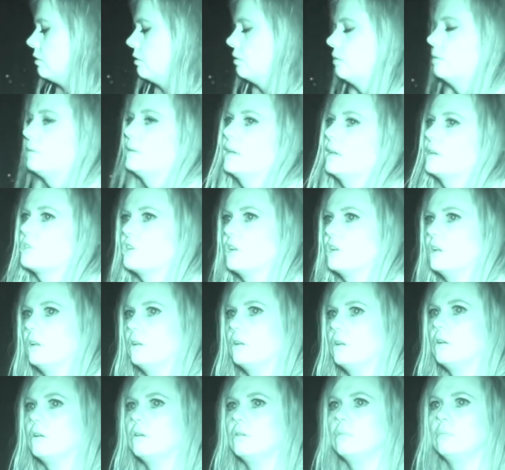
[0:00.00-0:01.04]
It was actually a
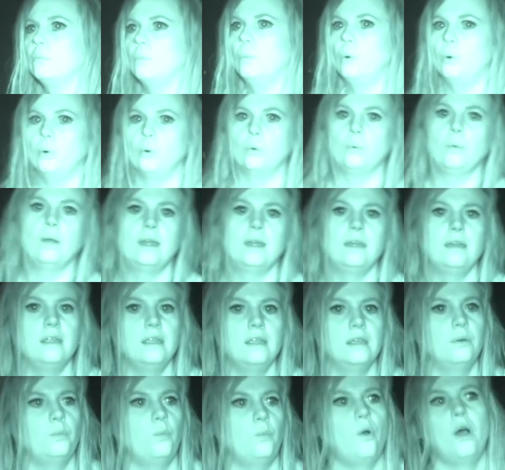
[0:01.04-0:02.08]
lot more
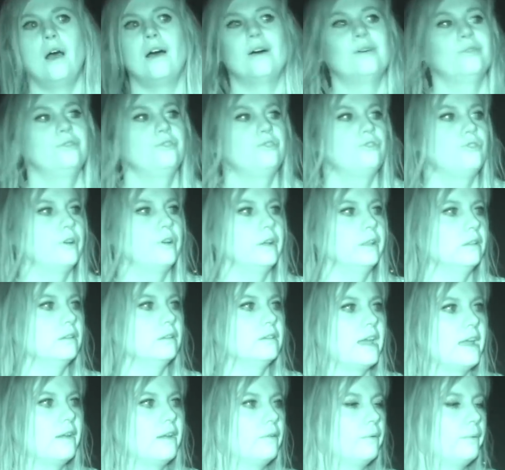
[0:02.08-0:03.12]
windy and wild during the
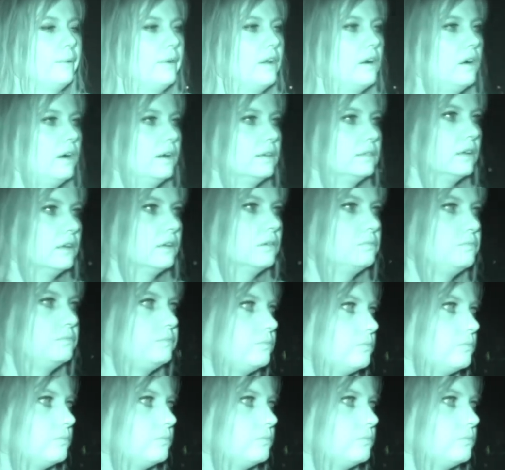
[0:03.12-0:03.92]
day when we hiked up.